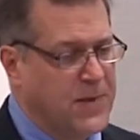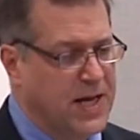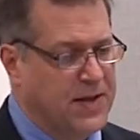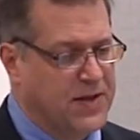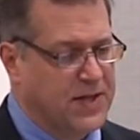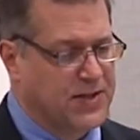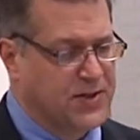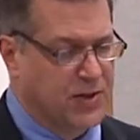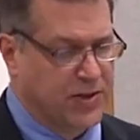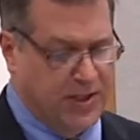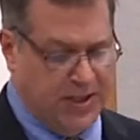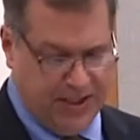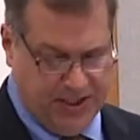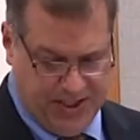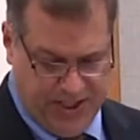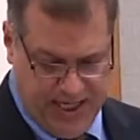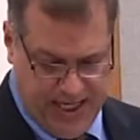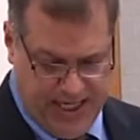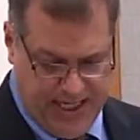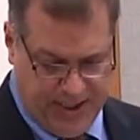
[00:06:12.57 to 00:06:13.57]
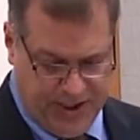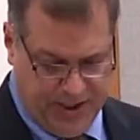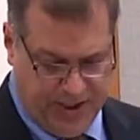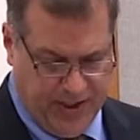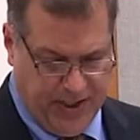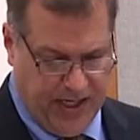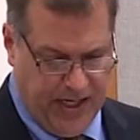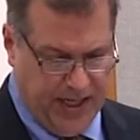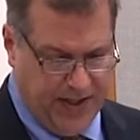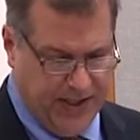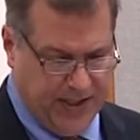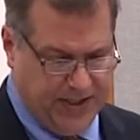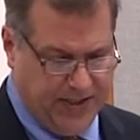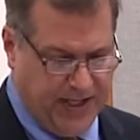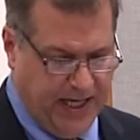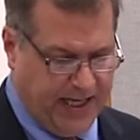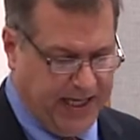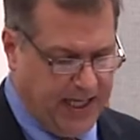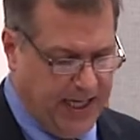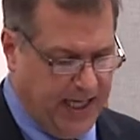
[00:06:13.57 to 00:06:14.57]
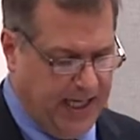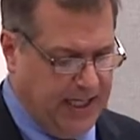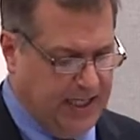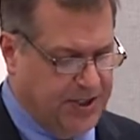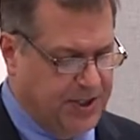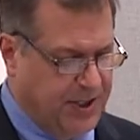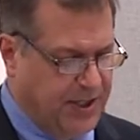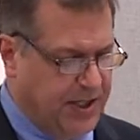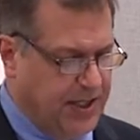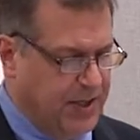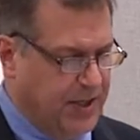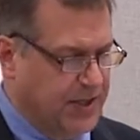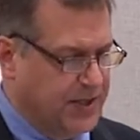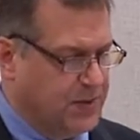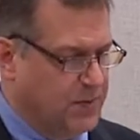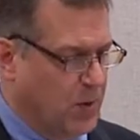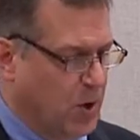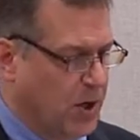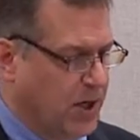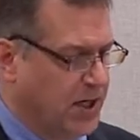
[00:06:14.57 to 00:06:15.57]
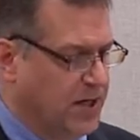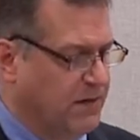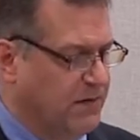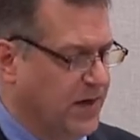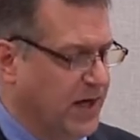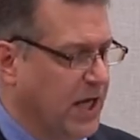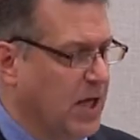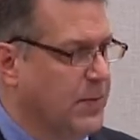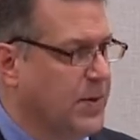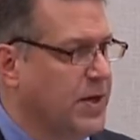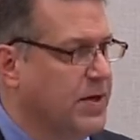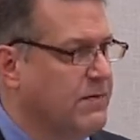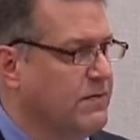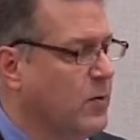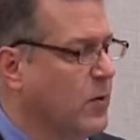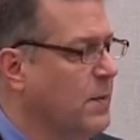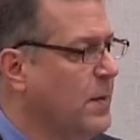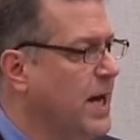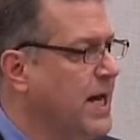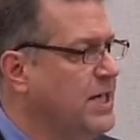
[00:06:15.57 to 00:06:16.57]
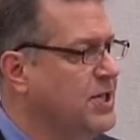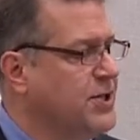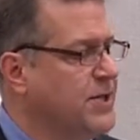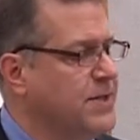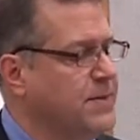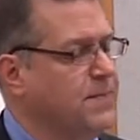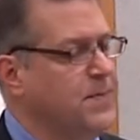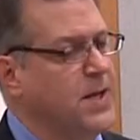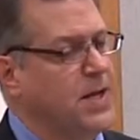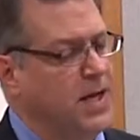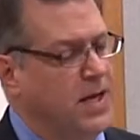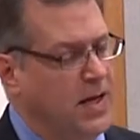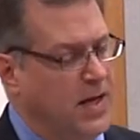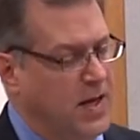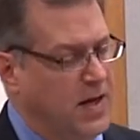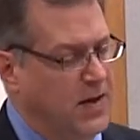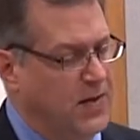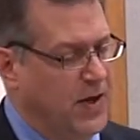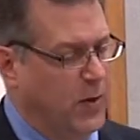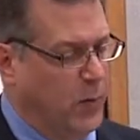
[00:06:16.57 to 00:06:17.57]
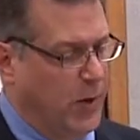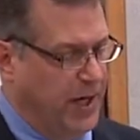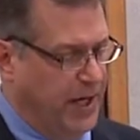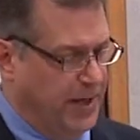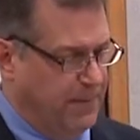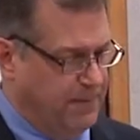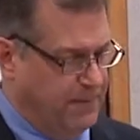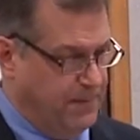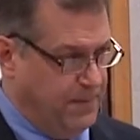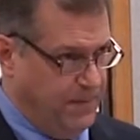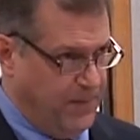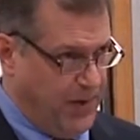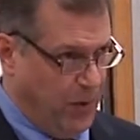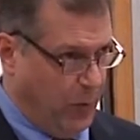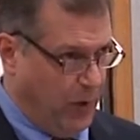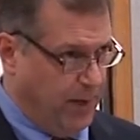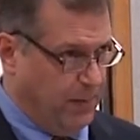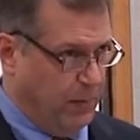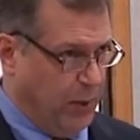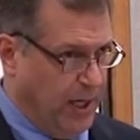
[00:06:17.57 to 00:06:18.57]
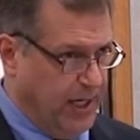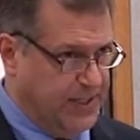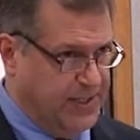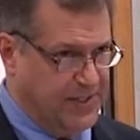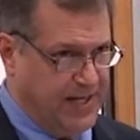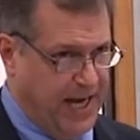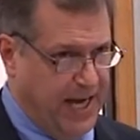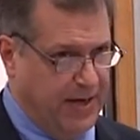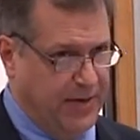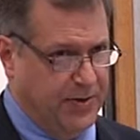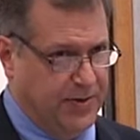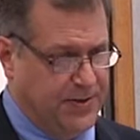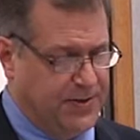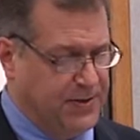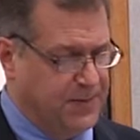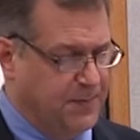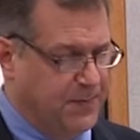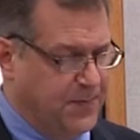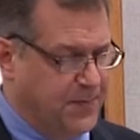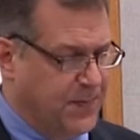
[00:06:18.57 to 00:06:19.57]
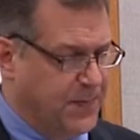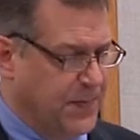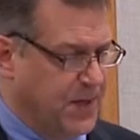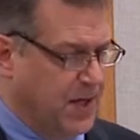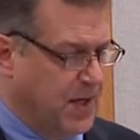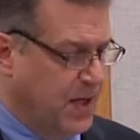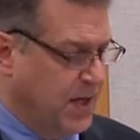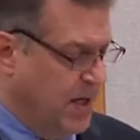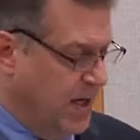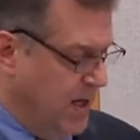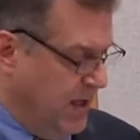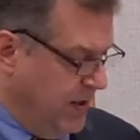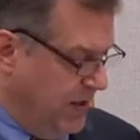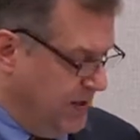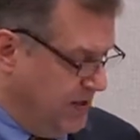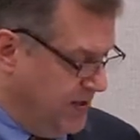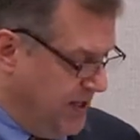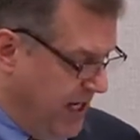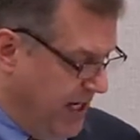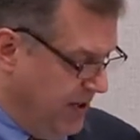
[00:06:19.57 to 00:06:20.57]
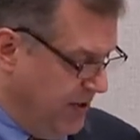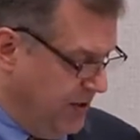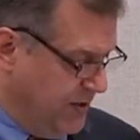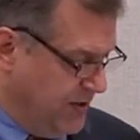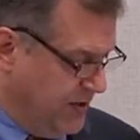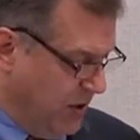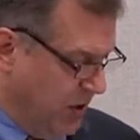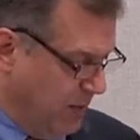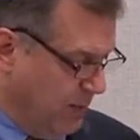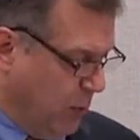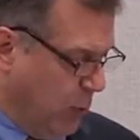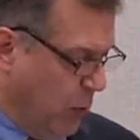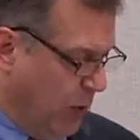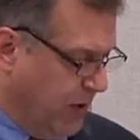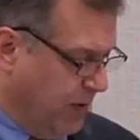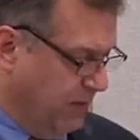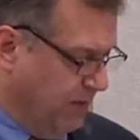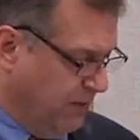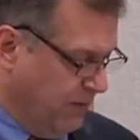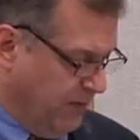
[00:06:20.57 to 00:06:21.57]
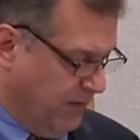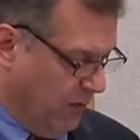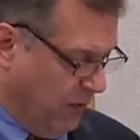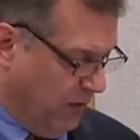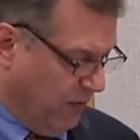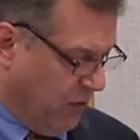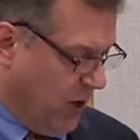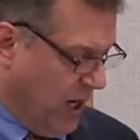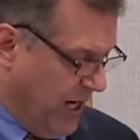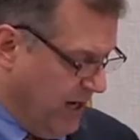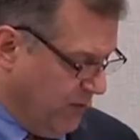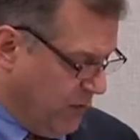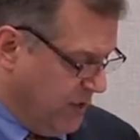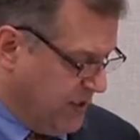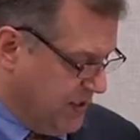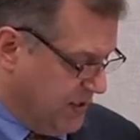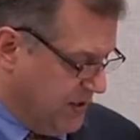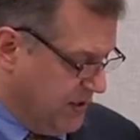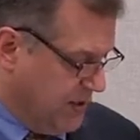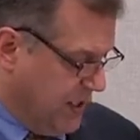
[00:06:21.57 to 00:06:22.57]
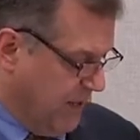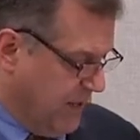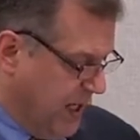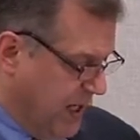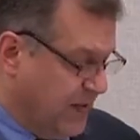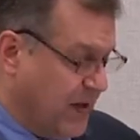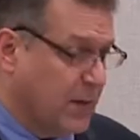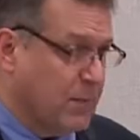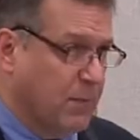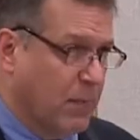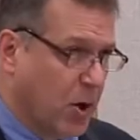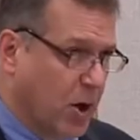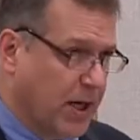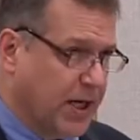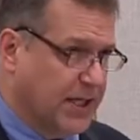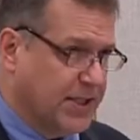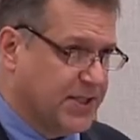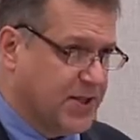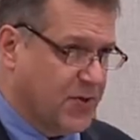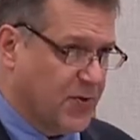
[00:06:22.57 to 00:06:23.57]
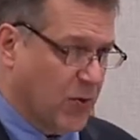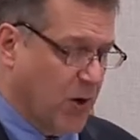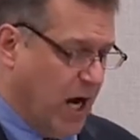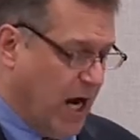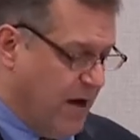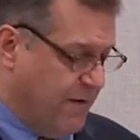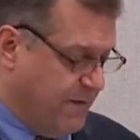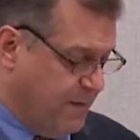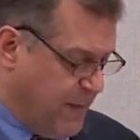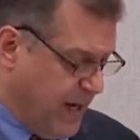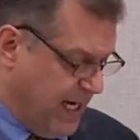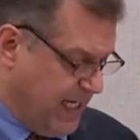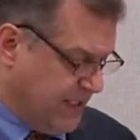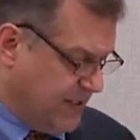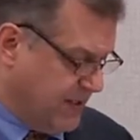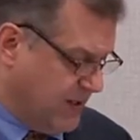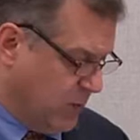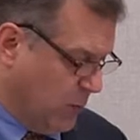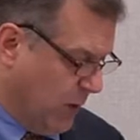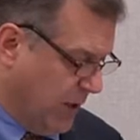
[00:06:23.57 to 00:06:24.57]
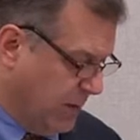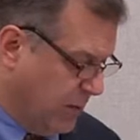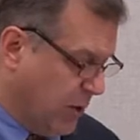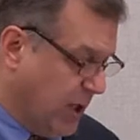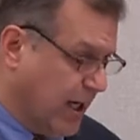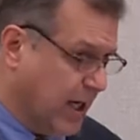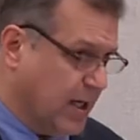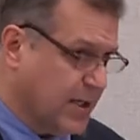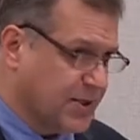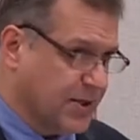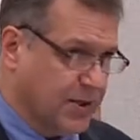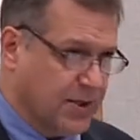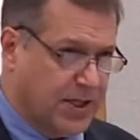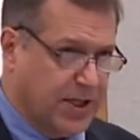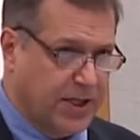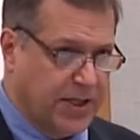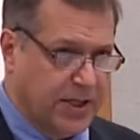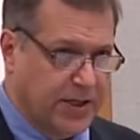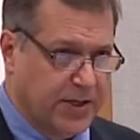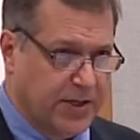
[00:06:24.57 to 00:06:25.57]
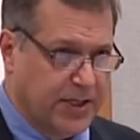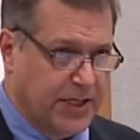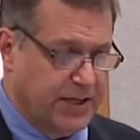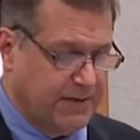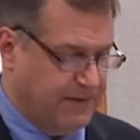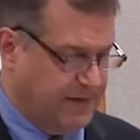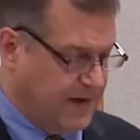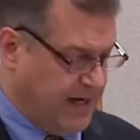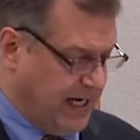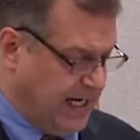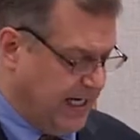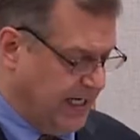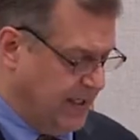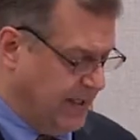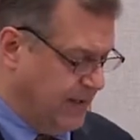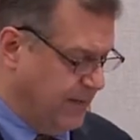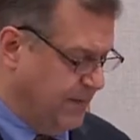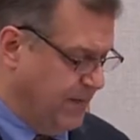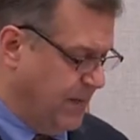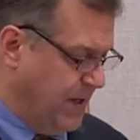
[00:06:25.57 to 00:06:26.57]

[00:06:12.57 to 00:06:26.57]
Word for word: at this early stage in this technology and this market development formation that we that we embrace standards. Standards are important for a variety of reasons. I mean, I think markets thrive best when products are clearly defined,